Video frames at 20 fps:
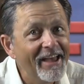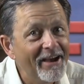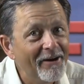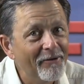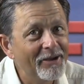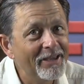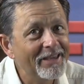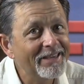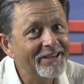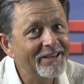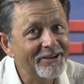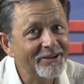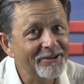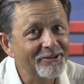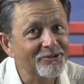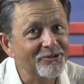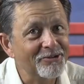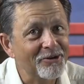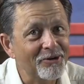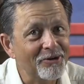We can
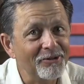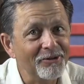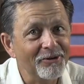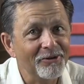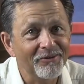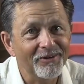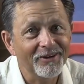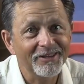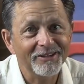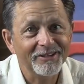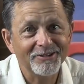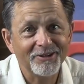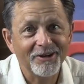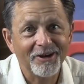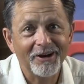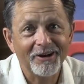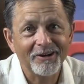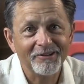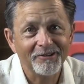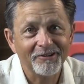control it with a
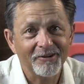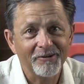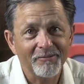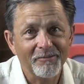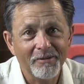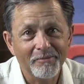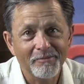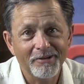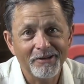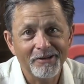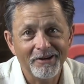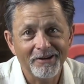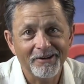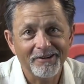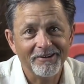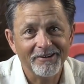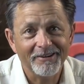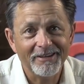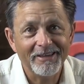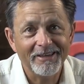toddler or maybe
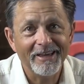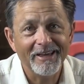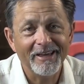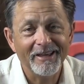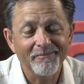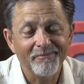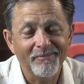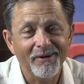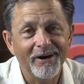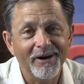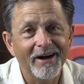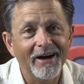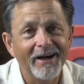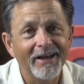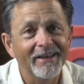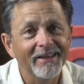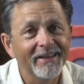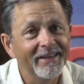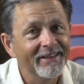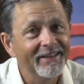younger kid,
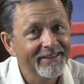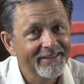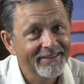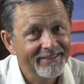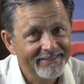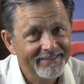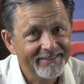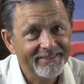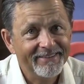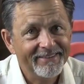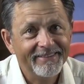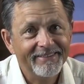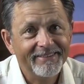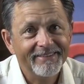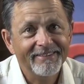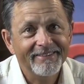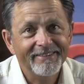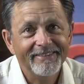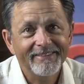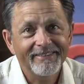but
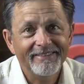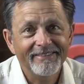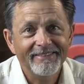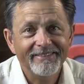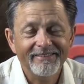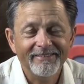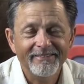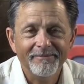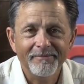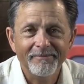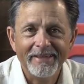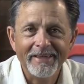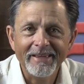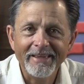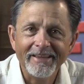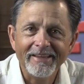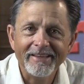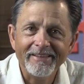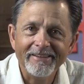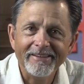oh,
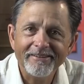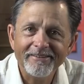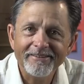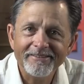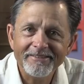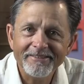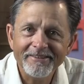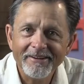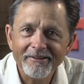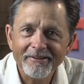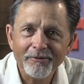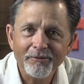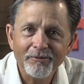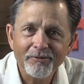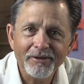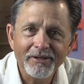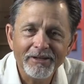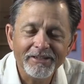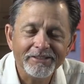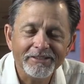man, there's another
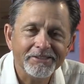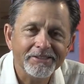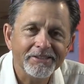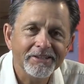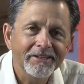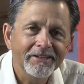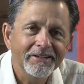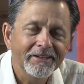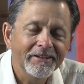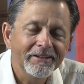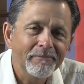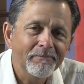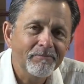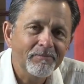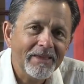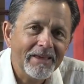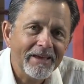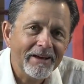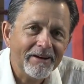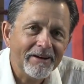wish.
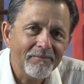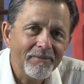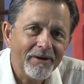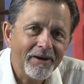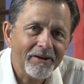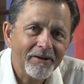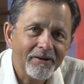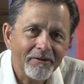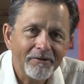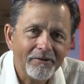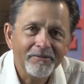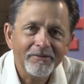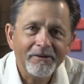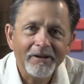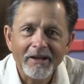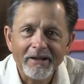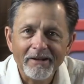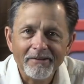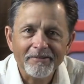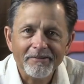How about our own
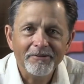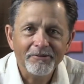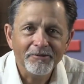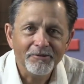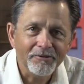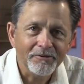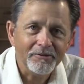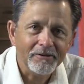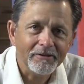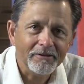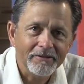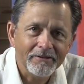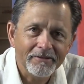attitude?